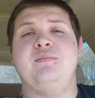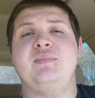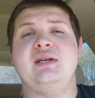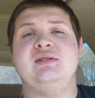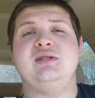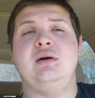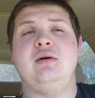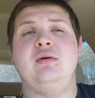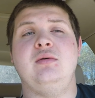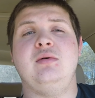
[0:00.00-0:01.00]

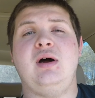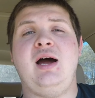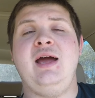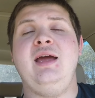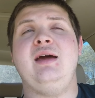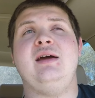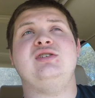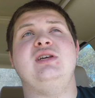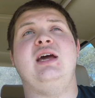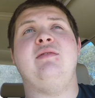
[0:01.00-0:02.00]
So I
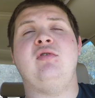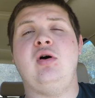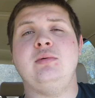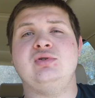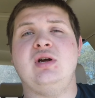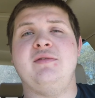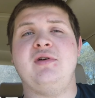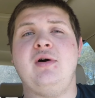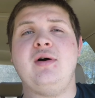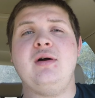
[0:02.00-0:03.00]
actually have an all-wheel drive
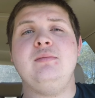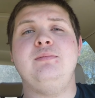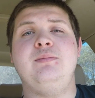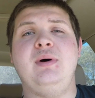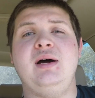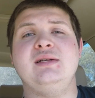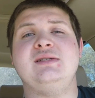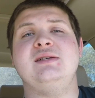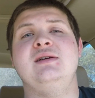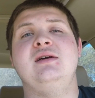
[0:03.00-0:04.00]
car,
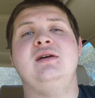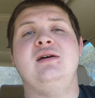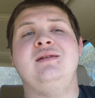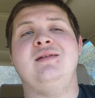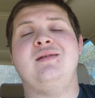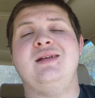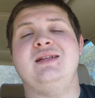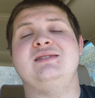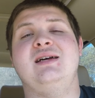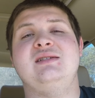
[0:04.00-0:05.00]
but another thing
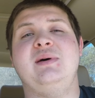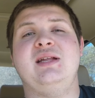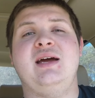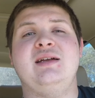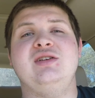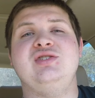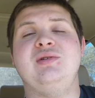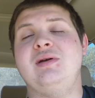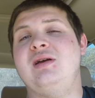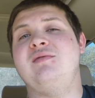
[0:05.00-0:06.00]
that's nice about that is you
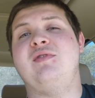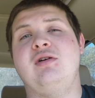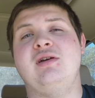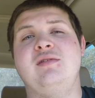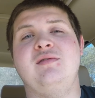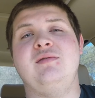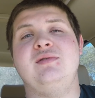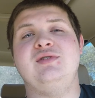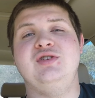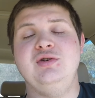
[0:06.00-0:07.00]
can convert it
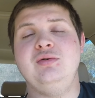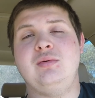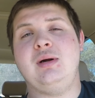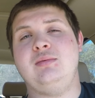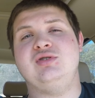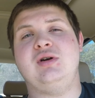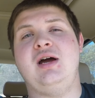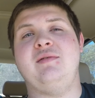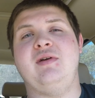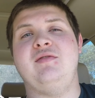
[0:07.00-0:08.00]
to rear-wheel
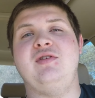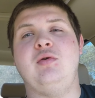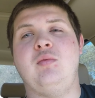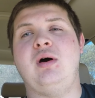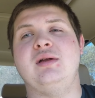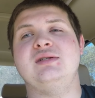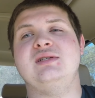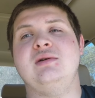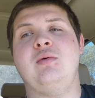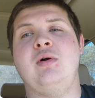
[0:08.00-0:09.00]
drive if you want,
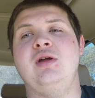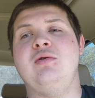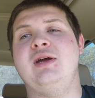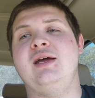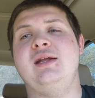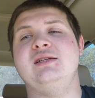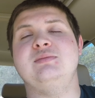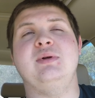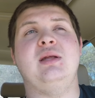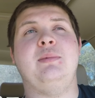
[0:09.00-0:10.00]
or you can
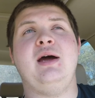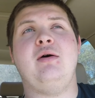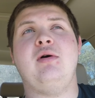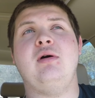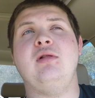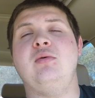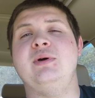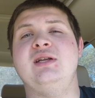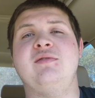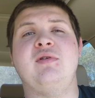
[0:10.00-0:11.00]
split the power a little
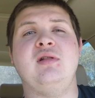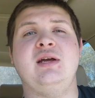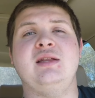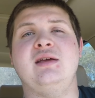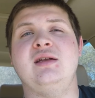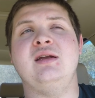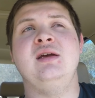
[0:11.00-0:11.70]
bit differently than